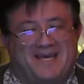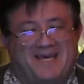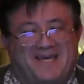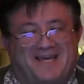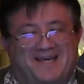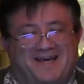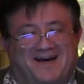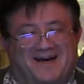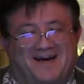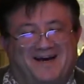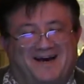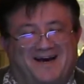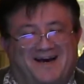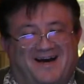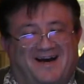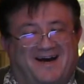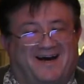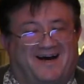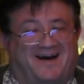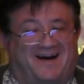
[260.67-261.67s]
Me.
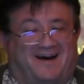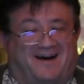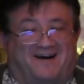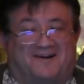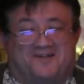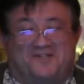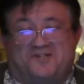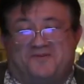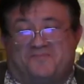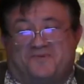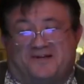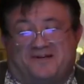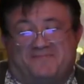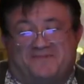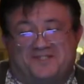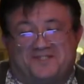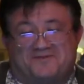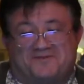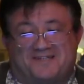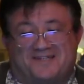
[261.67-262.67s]
Aren't you pretty
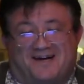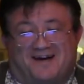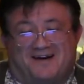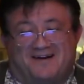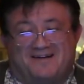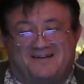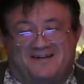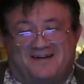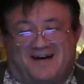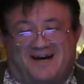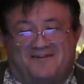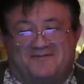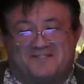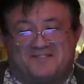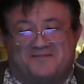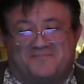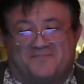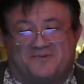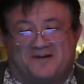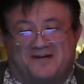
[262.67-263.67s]
much retired? I
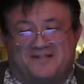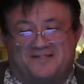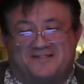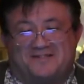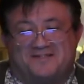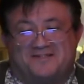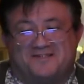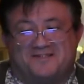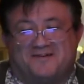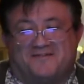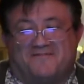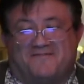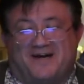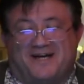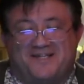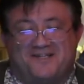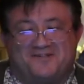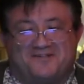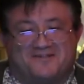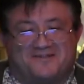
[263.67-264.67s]
was surprised to still
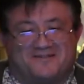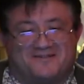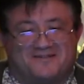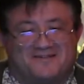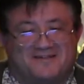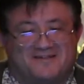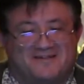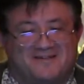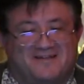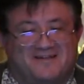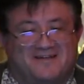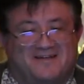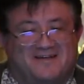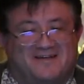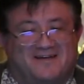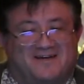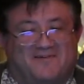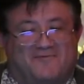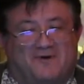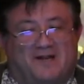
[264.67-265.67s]
find you here.
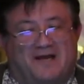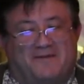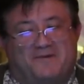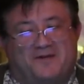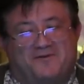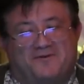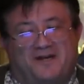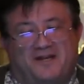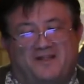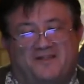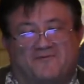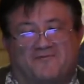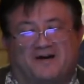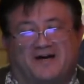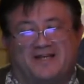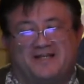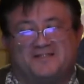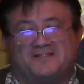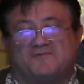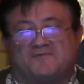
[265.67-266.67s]
Well, I've been reading the
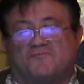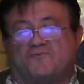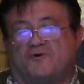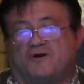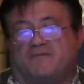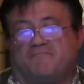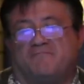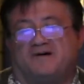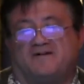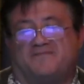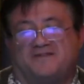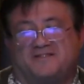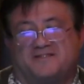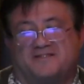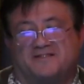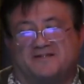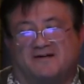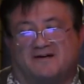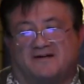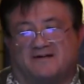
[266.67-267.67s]
writings of Warren
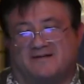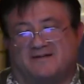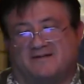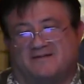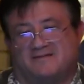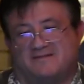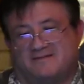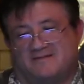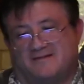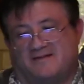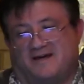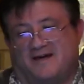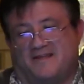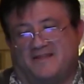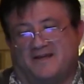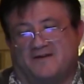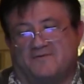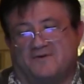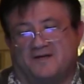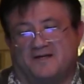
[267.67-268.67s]
Buffett's dog. I
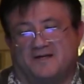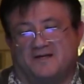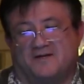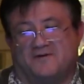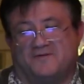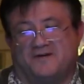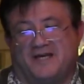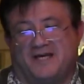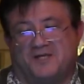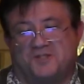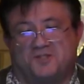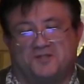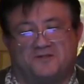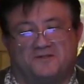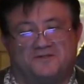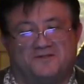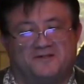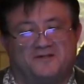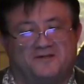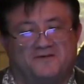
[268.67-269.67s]
think we're going to go
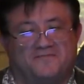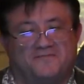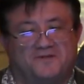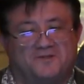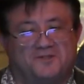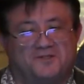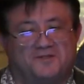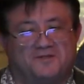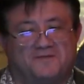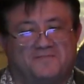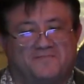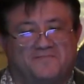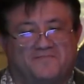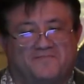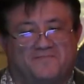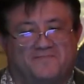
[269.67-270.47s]
national in the near future.